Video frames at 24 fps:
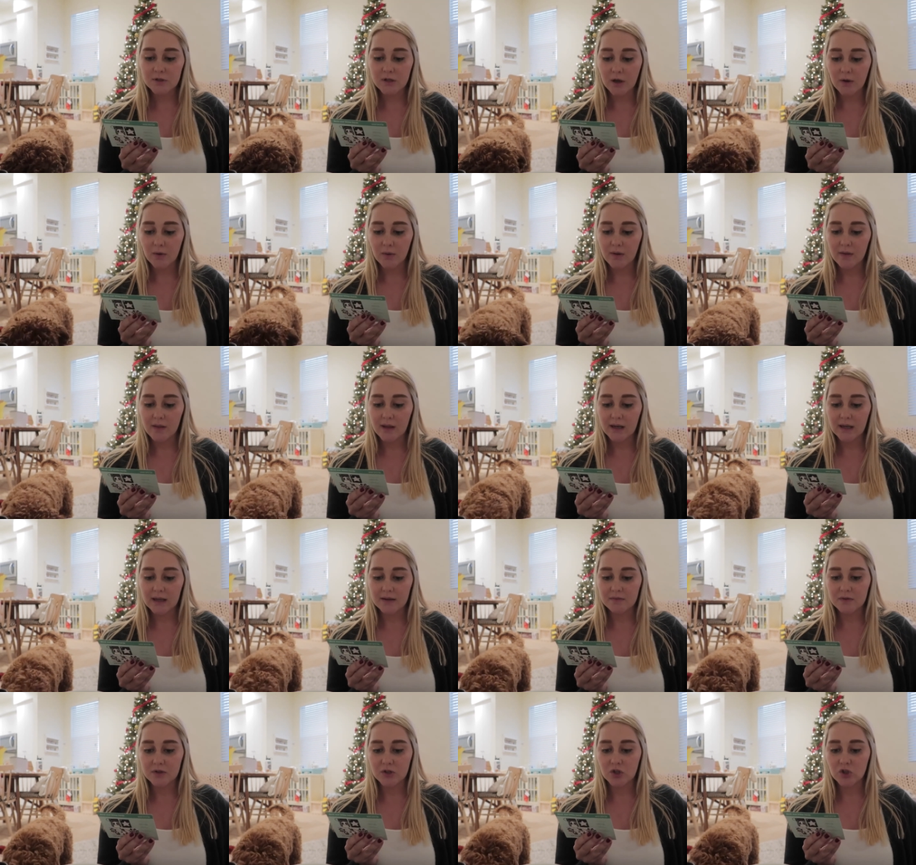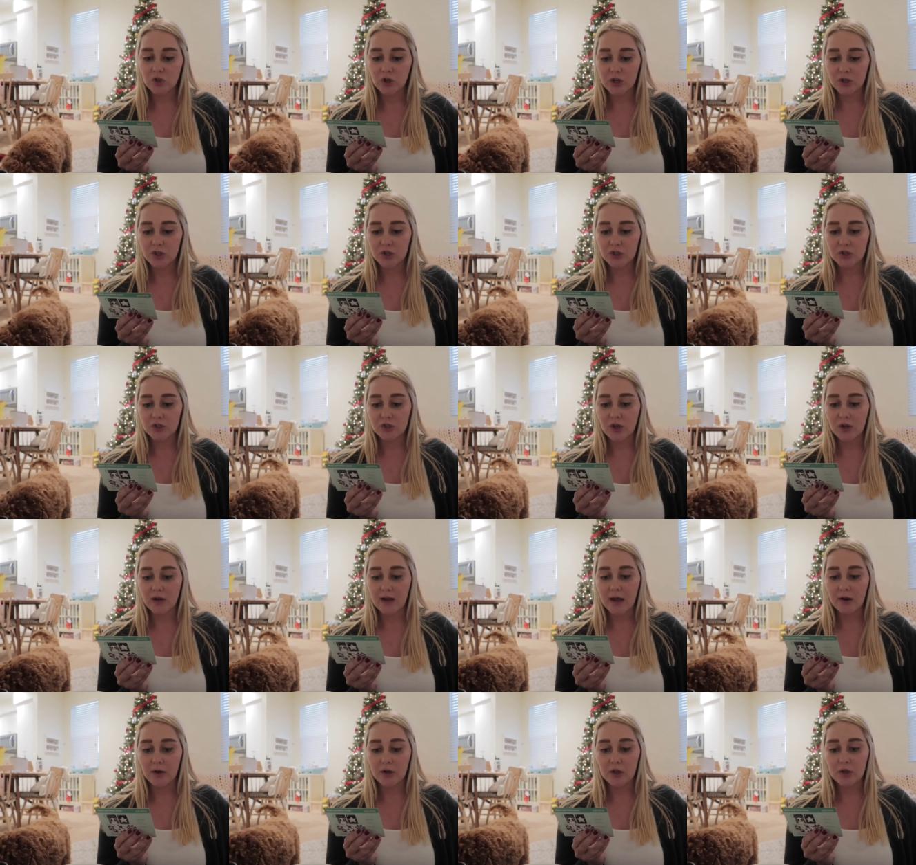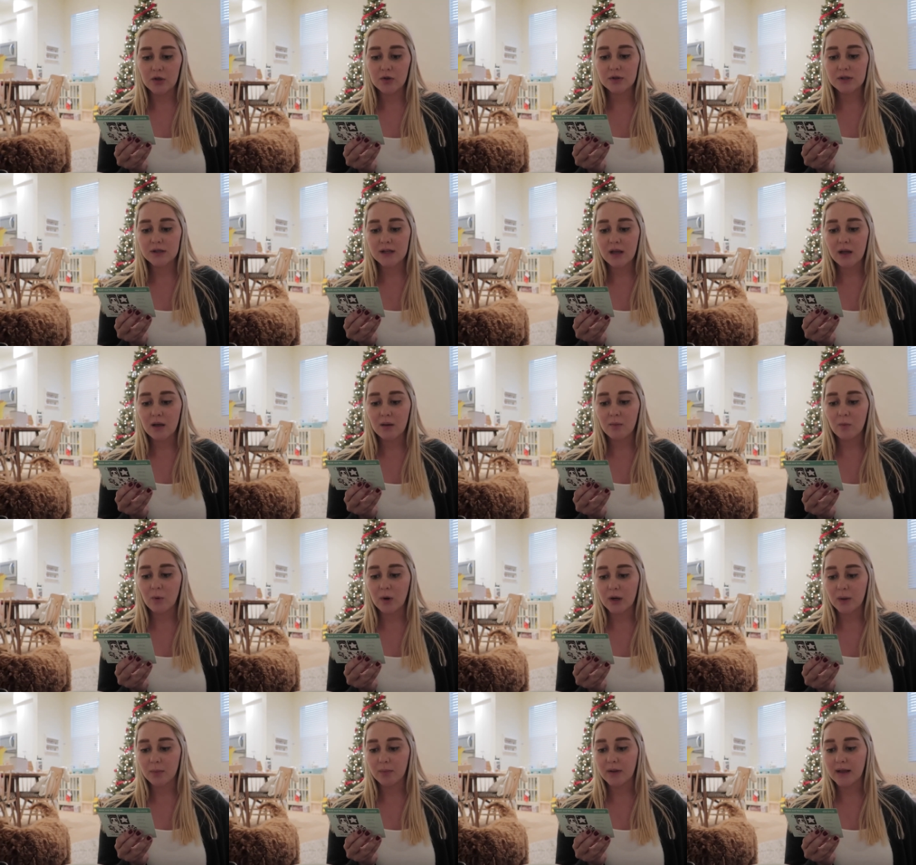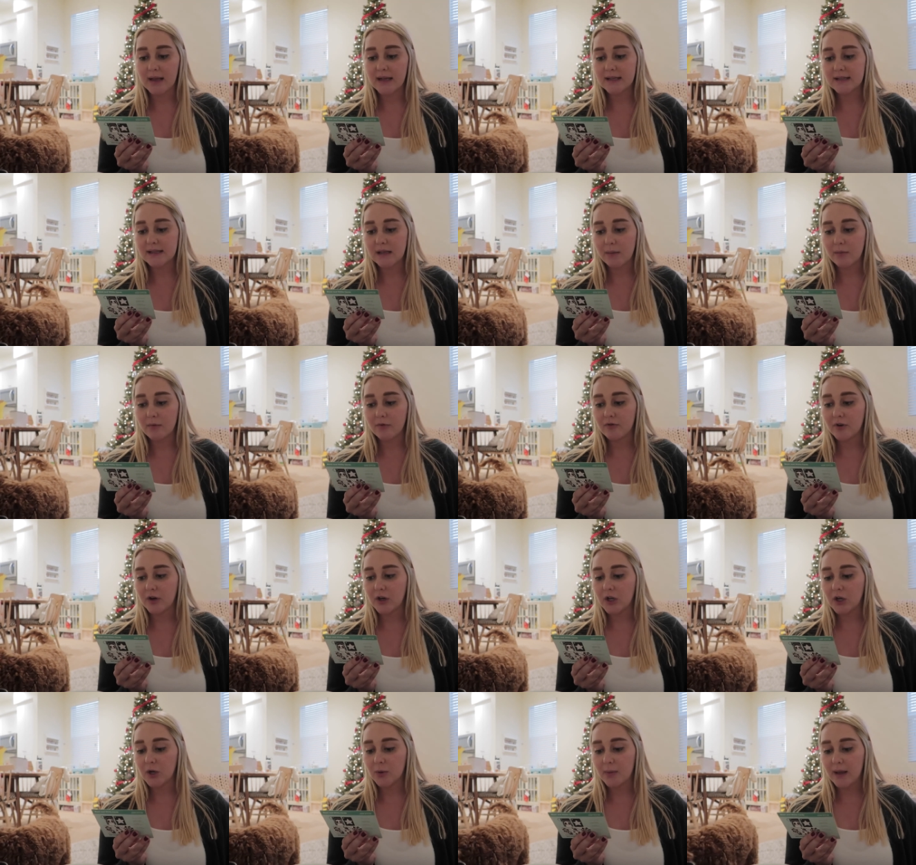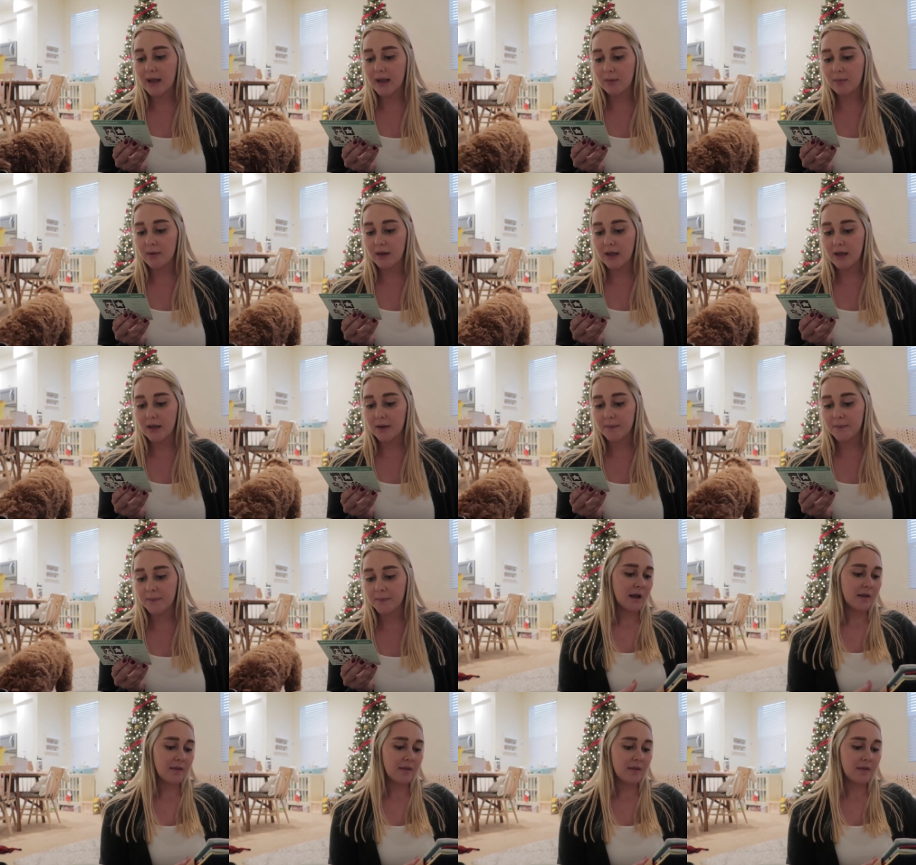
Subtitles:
So, and then it gives instructions on how to use them, where to place them in front of your baby.